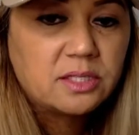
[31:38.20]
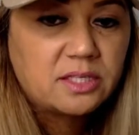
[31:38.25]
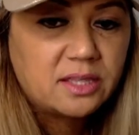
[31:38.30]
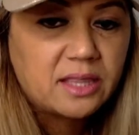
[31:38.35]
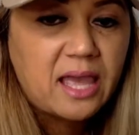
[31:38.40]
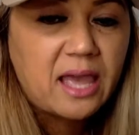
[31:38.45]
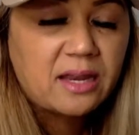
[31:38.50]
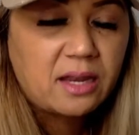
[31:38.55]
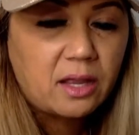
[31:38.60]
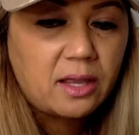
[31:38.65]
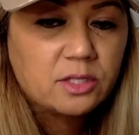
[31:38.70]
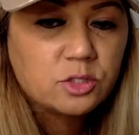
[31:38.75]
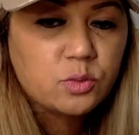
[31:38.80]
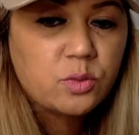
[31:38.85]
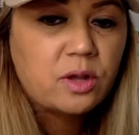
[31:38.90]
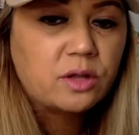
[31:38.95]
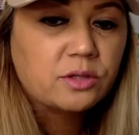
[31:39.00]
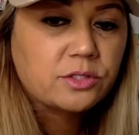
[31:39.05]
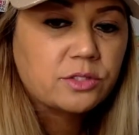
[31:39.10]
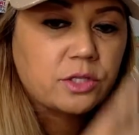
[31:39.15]
that as
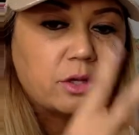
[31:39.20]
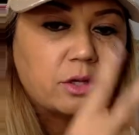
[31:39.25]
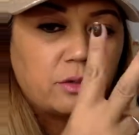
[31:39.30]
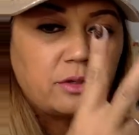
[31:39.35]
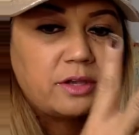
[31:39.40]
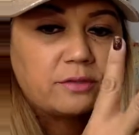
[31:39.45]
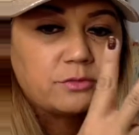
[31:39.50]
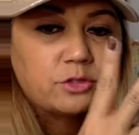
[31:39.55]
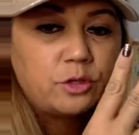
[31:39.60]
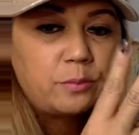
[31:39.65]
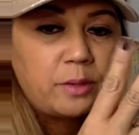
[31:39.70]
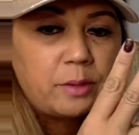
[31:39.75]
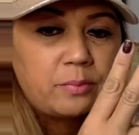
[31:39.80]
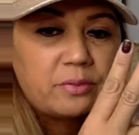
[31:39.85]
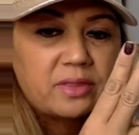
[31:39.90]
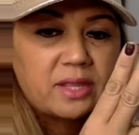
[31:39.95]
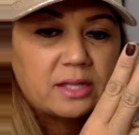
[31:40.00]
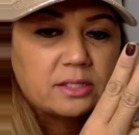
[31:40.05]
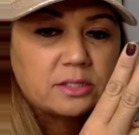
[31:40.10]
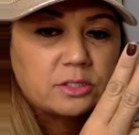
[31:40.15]
well. So you have 2
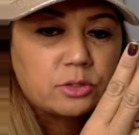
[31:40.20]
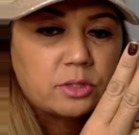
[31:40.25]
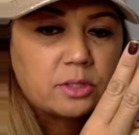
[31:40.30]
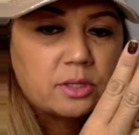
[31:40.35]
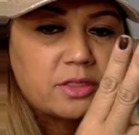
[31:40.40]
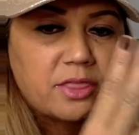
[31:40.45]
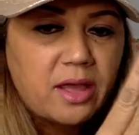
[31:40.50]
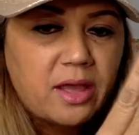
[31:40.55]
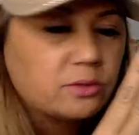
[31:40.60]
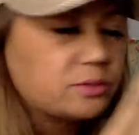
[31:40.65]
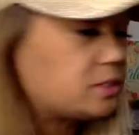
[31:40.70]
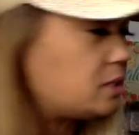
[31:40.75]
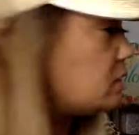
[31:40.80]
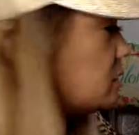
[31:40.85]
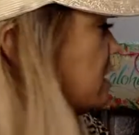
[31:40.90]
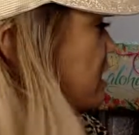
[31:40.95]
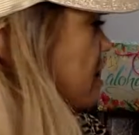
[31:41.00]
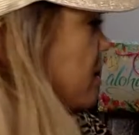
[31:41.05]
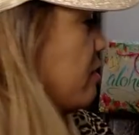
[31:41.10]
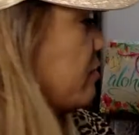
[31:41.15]
people that did 1,000.
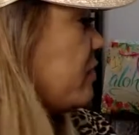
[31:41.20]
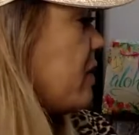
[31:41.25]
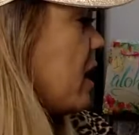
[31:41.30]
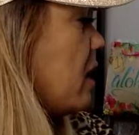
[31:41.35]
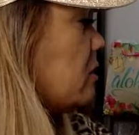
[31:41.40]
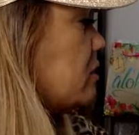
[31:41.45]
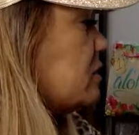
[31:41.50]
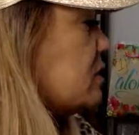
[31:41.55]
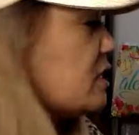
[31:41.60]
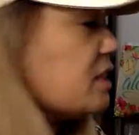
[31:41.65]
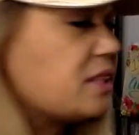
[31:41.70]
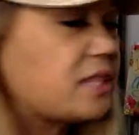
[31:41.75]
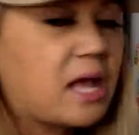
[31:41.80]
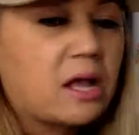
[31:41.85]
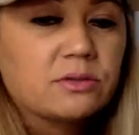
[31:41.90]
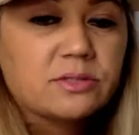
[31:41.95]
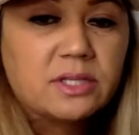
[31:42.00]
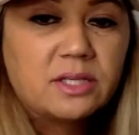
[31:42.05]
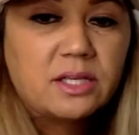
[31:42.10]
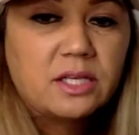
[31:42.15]

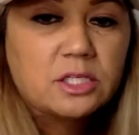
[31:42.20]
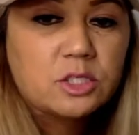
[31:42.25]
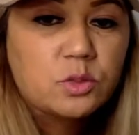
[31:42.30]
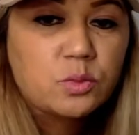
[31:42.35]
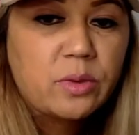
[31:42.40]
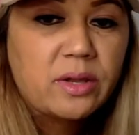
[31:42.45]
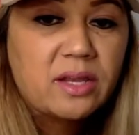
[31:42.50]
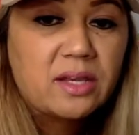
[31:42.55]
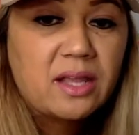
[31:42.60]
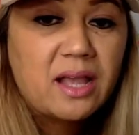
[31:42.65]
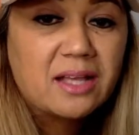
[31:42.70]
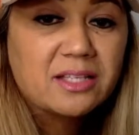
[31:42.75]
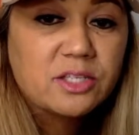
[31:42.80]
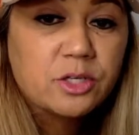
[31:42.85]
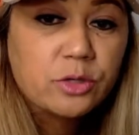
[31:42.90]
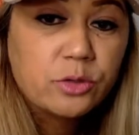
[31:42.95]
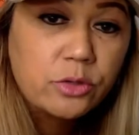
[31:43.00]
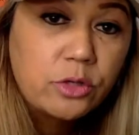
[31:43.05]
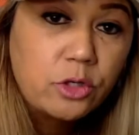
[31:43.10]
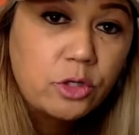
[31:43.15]
1,000. Guess what? As a
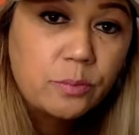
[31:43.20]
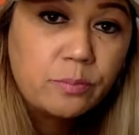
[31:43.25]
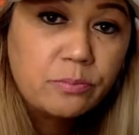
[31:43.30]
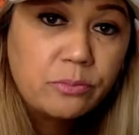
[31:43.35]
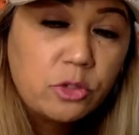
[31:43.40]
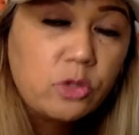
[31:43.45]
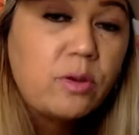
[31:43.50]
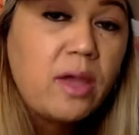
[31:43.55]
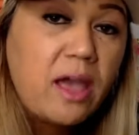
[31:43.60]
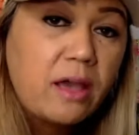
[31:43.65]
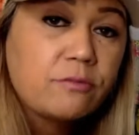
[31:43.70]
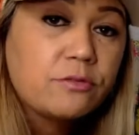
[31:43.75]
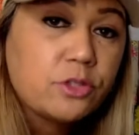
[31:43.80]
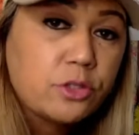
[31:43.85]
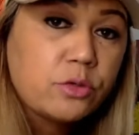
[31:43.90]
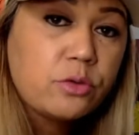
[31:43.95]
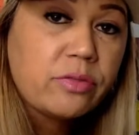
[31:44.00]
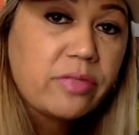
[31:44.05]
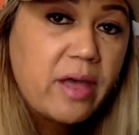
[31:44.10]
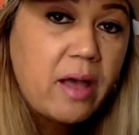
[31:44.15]
group, you have
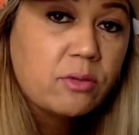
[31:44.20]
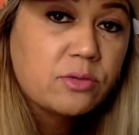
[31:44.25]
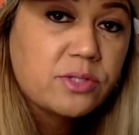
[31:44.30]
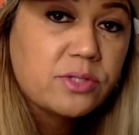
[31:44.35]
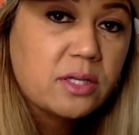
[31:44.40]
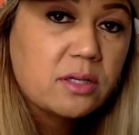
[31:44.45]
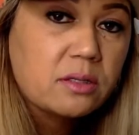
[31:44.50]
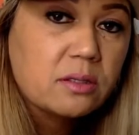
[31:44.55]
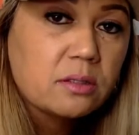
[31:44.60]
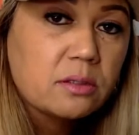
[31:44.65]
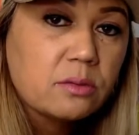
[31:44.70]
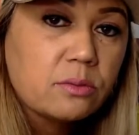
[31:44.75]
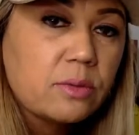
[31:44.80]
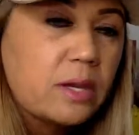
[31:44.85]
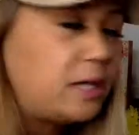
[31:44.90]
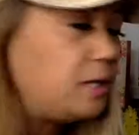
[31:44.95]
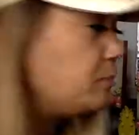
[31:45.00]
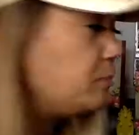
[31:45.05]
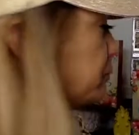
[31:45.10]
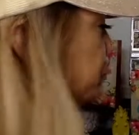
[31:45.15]
2,000,
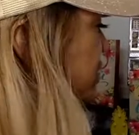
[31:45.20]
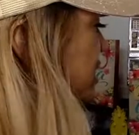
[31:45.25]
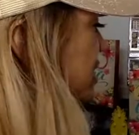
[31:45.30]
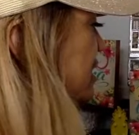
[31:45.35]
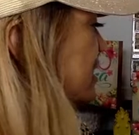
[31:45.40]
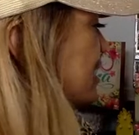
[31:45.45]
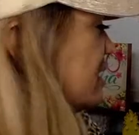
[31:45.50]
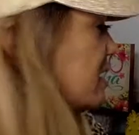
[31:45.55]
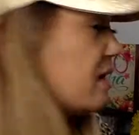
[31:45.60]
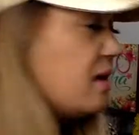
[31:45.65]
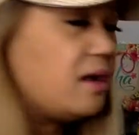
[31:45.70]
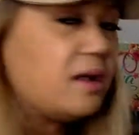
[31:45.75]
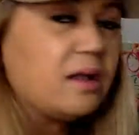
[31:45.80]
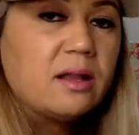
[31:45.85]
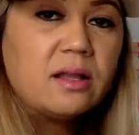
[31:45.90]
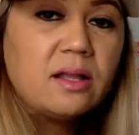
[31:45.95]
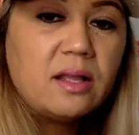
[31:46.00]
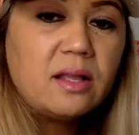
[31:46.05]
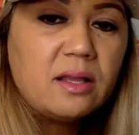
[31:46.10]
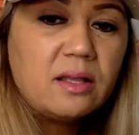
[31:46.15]
right?
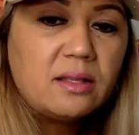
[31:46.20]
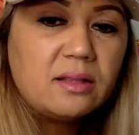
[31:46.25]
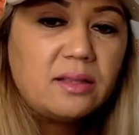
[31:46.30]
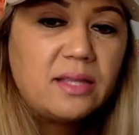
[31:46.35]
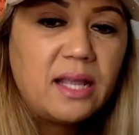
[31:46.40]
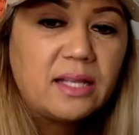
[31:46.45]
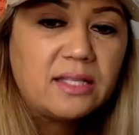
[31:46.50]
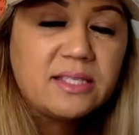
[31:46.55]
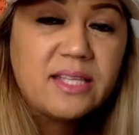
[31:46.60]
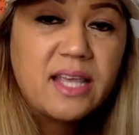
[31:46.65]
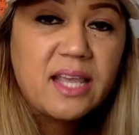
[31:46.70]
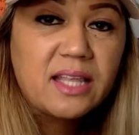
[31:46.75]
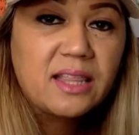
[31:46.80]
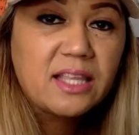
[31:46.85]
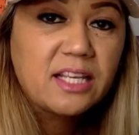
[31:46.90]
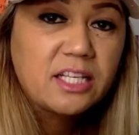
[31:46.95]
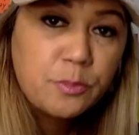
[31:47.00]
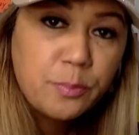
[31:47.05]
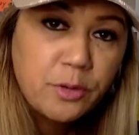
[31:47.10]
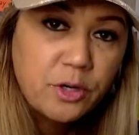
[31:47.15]
Let's say
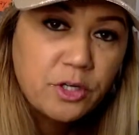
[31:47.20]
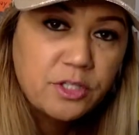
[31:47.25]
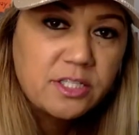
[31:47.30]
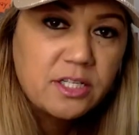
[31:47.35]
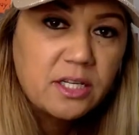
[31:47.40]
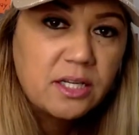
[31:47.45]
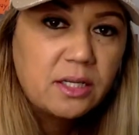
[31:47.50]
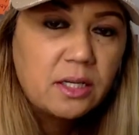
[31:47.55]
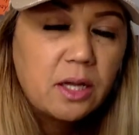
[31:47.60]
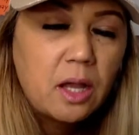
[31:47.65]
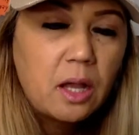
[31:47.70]
this person